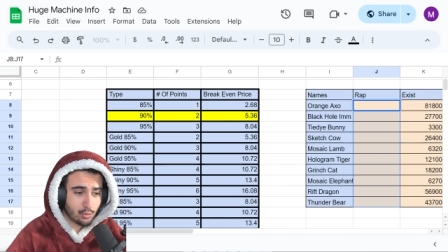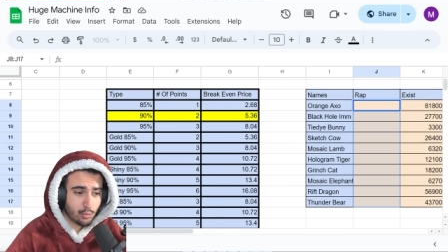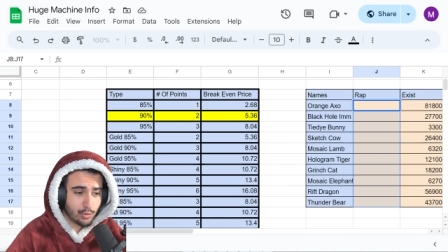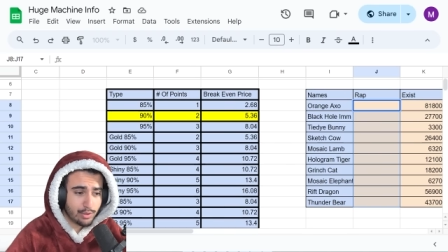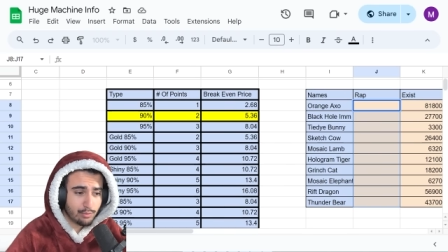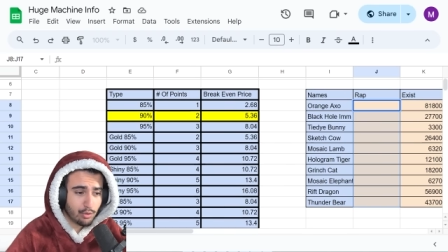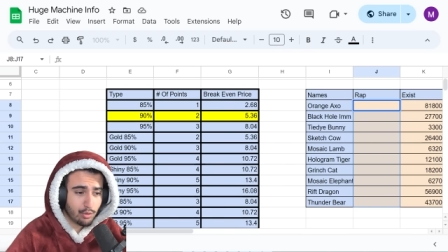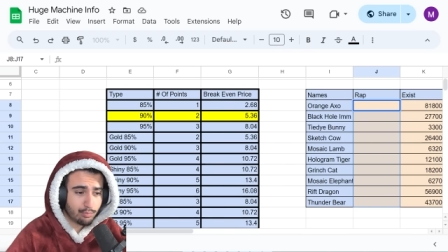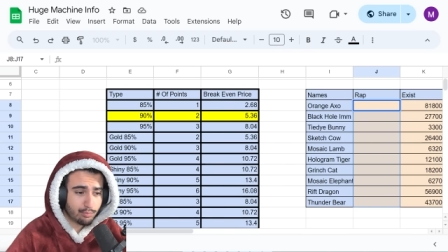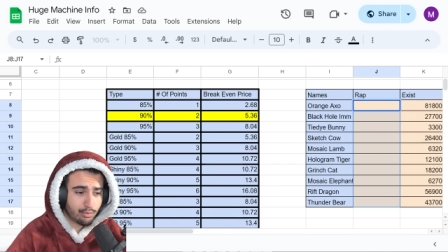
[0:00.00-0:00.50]

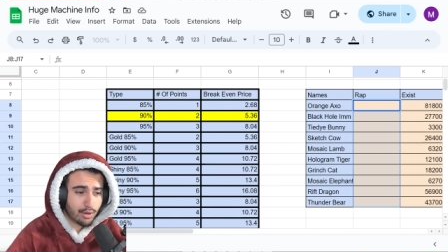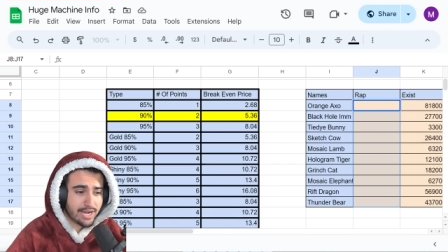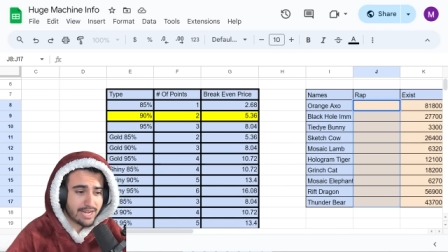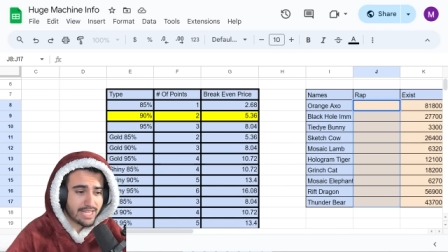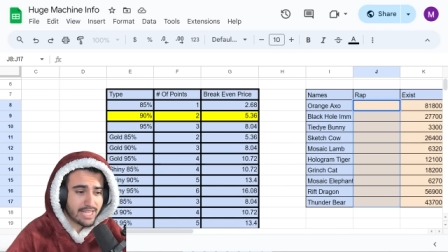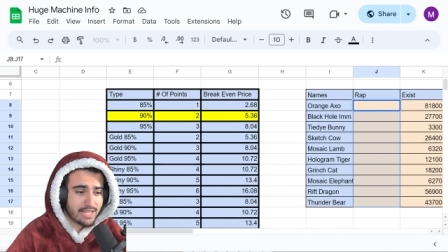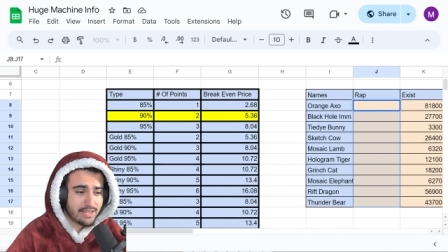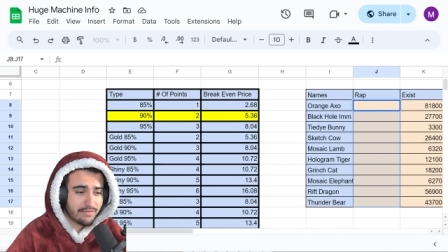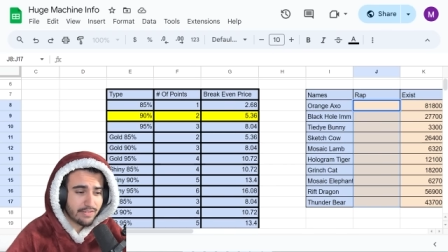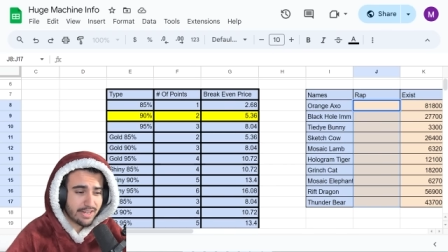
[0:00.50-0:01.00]
we will
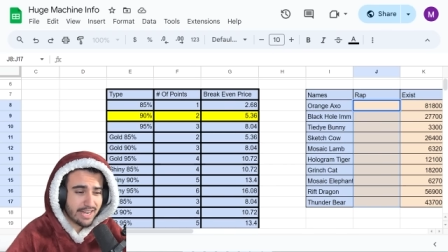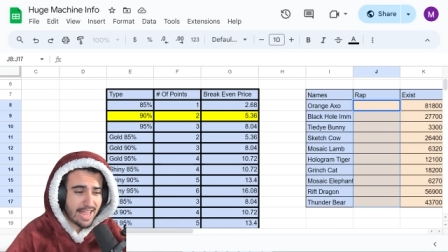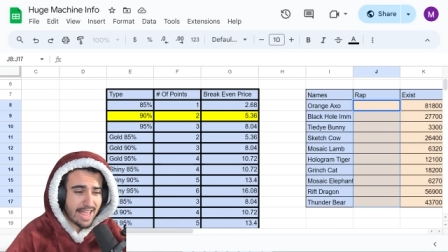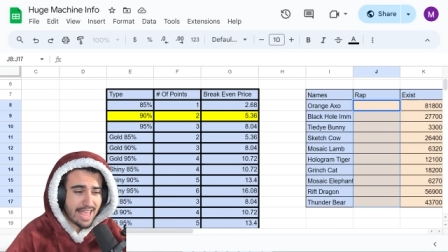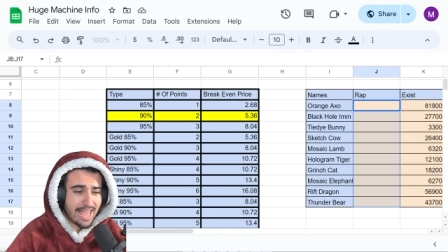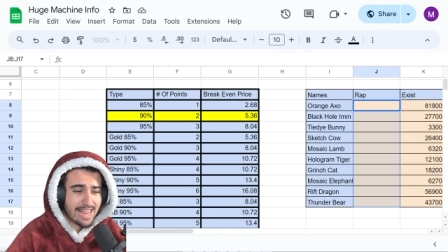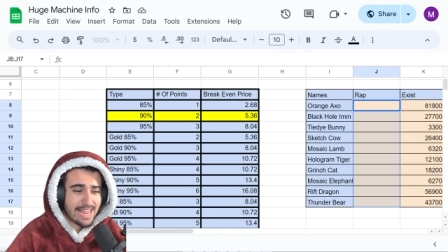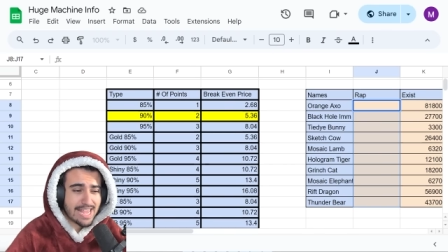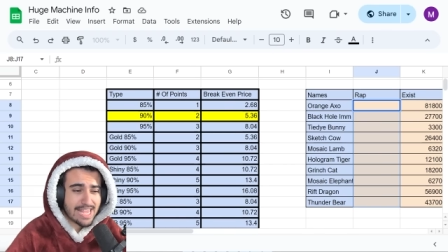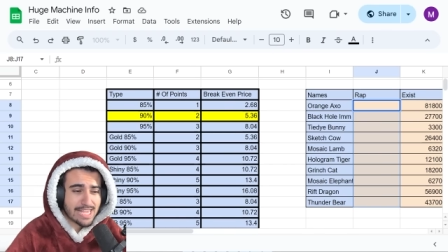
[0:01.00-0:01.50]
break even
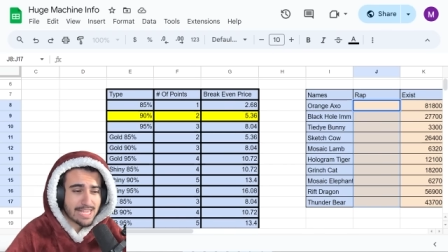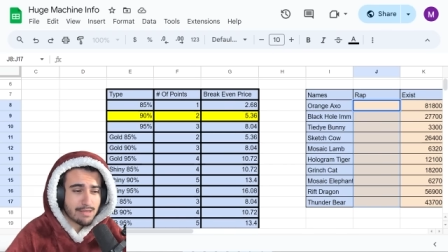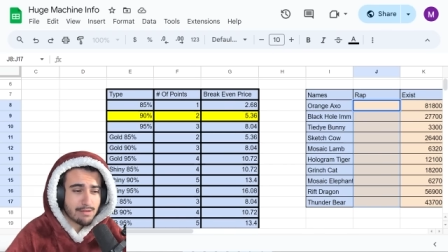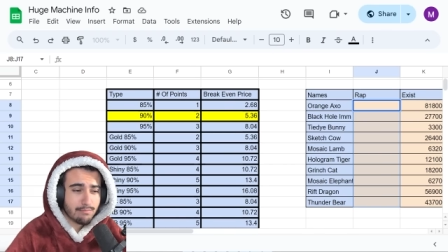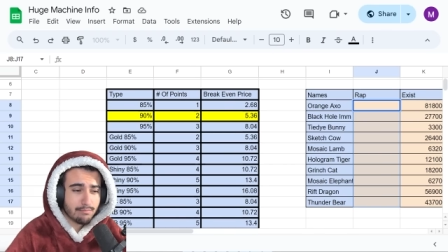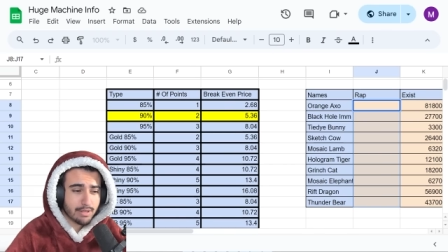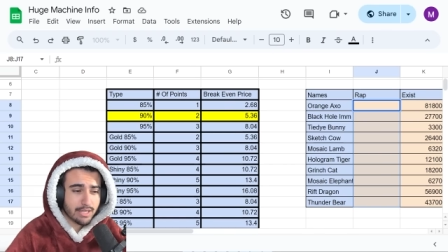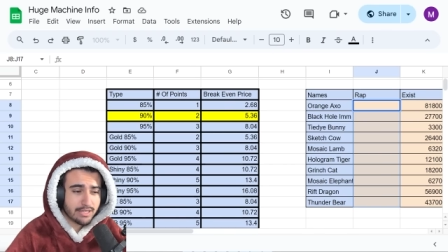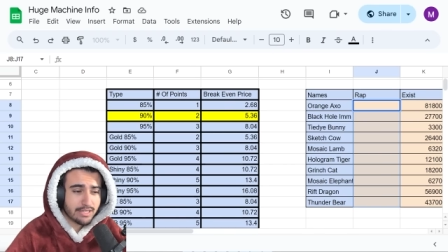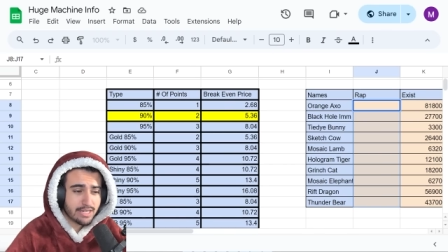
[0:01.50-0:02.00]
at 8
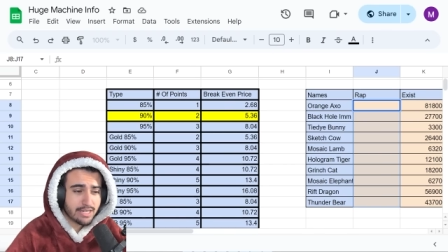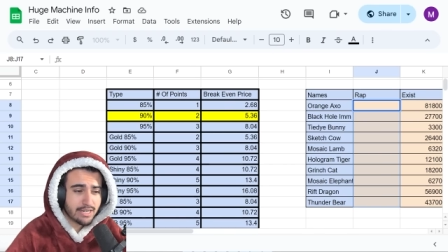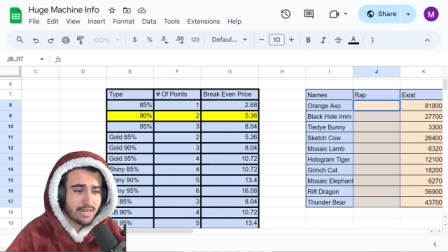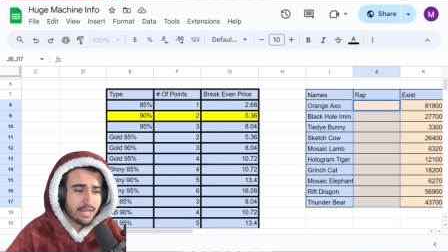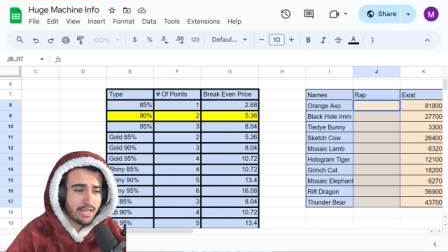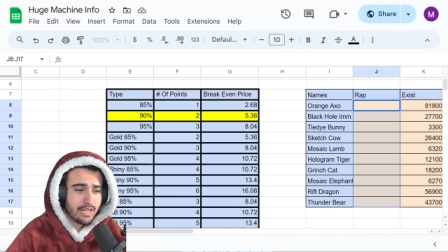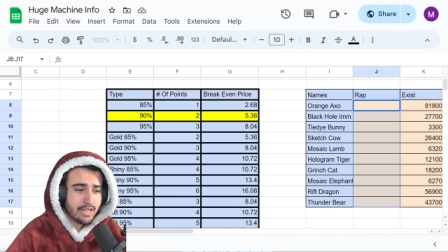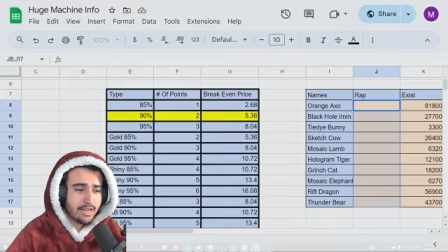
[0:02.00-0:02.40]
million.